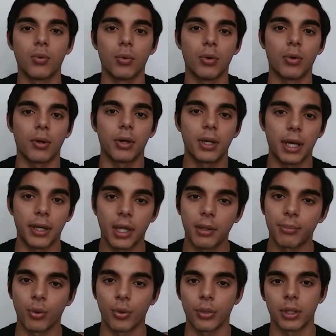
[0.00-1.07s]
Well, at
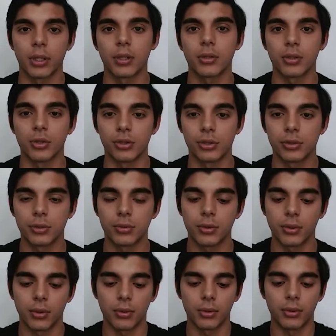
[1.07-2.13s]
that point, you
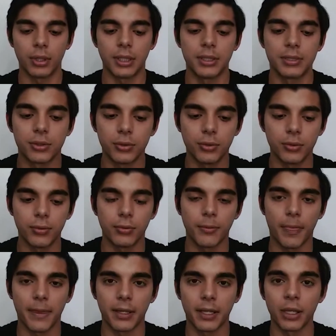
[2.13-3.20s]
need
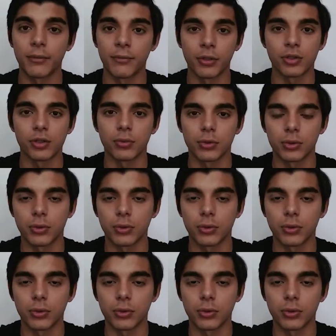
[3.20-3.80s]
to get a virtual